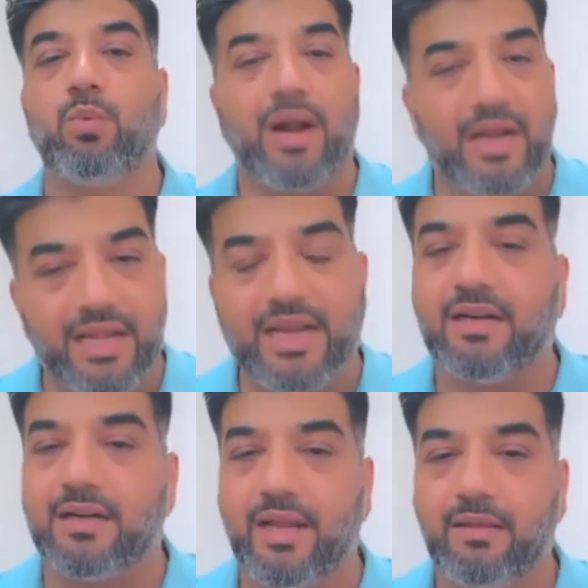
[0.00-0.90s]
one day
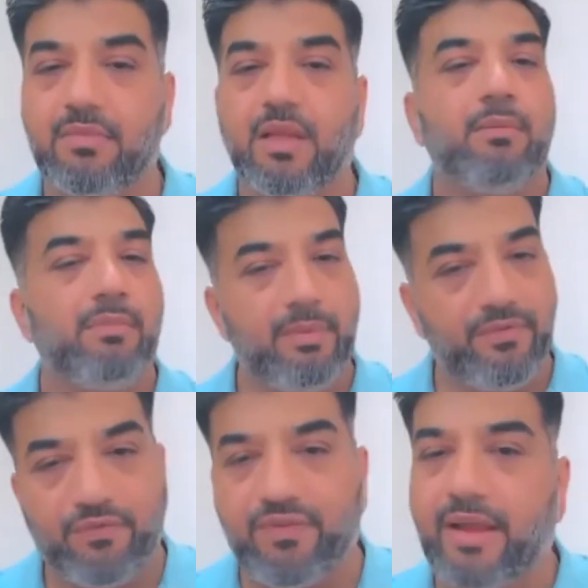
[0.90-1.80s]
at a time, maybe
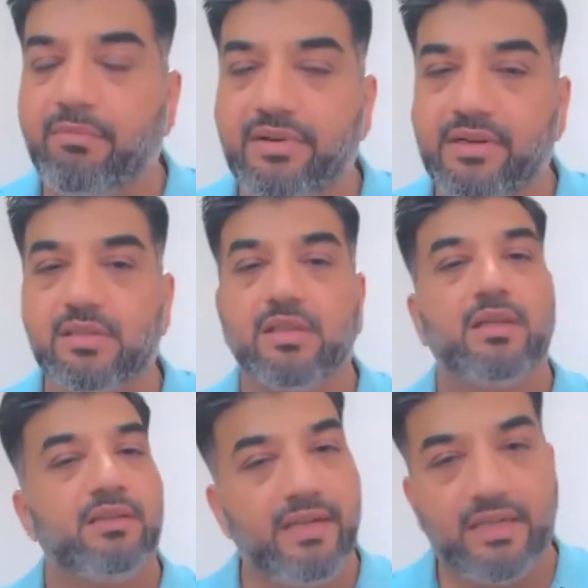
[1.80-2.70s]
for five minutes
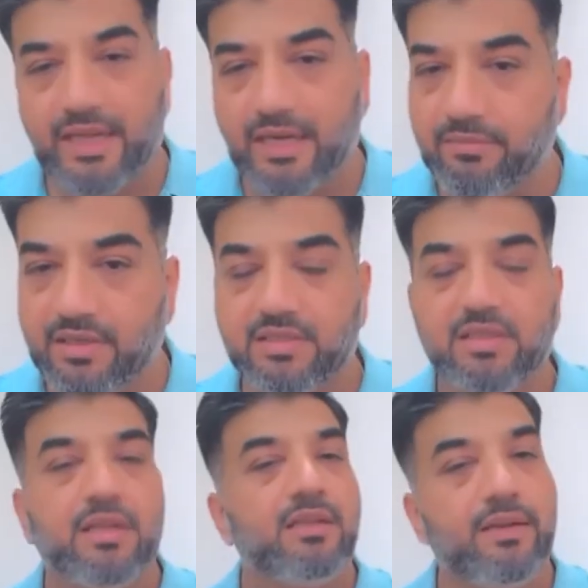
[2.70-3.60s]
then 10 minutes,
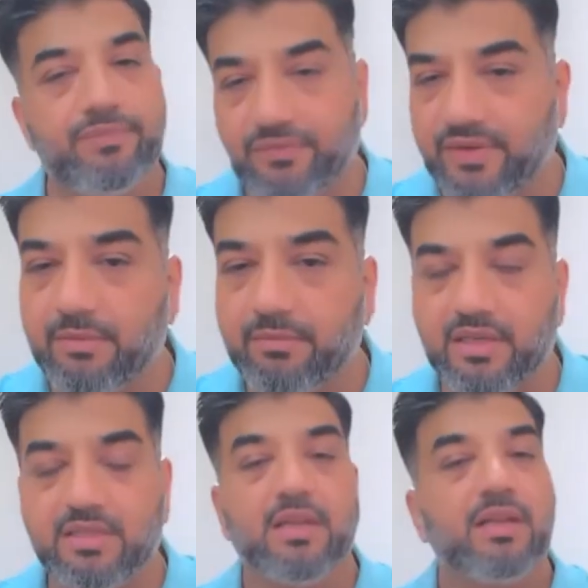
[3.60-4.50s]
then 15
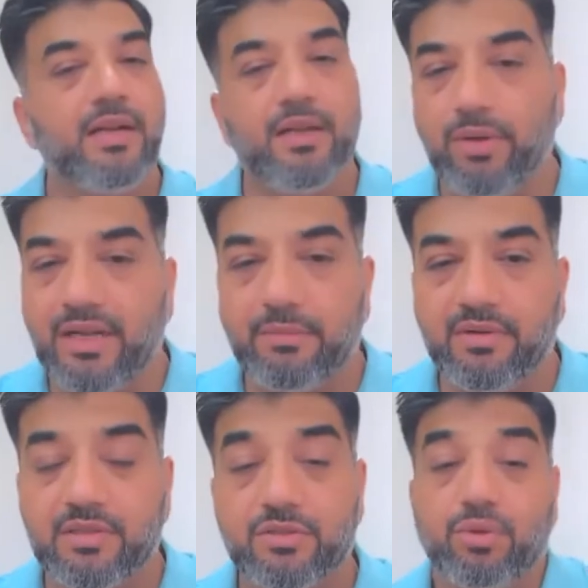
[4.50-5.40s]
minutes, then 20
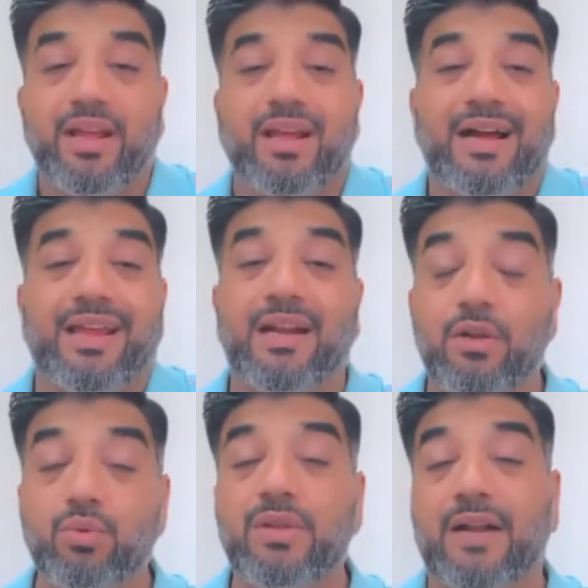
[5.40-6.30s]
minutes. Today, I can
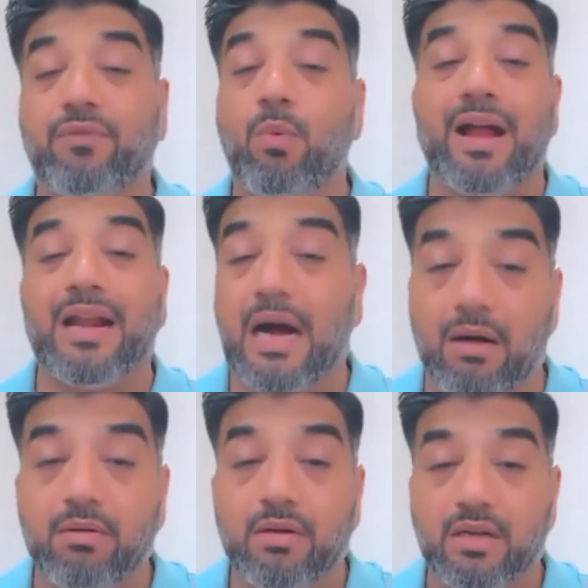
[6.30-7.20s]
do that for one
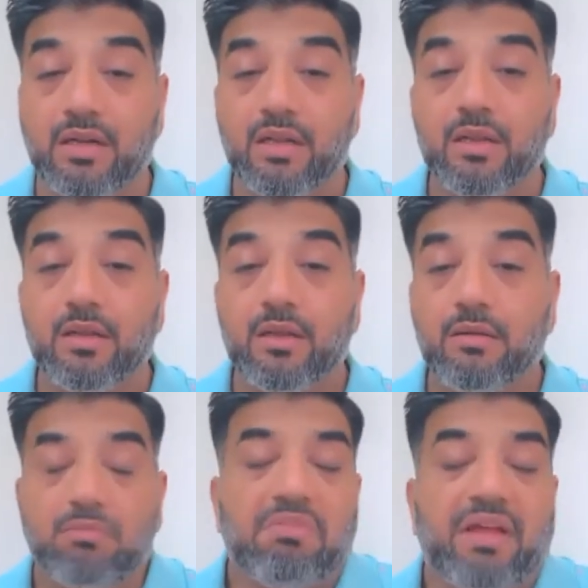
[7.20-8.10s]
hour
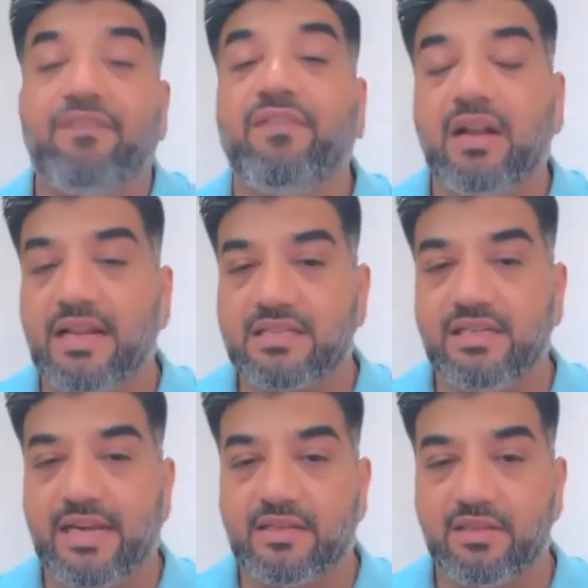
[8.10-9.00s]

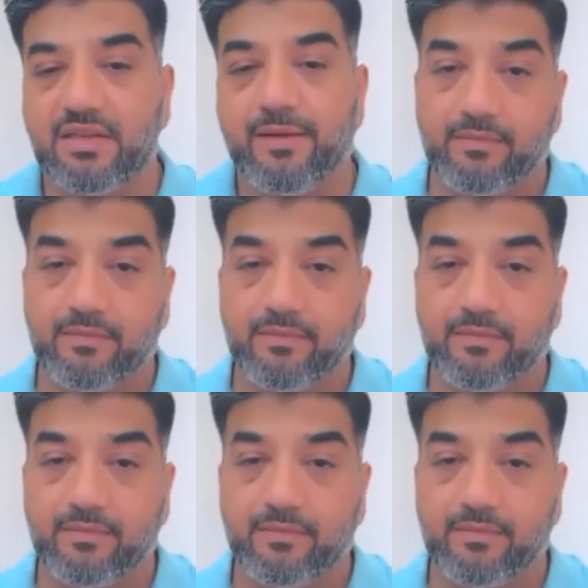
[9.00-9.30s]
effortlessly, actually. Right?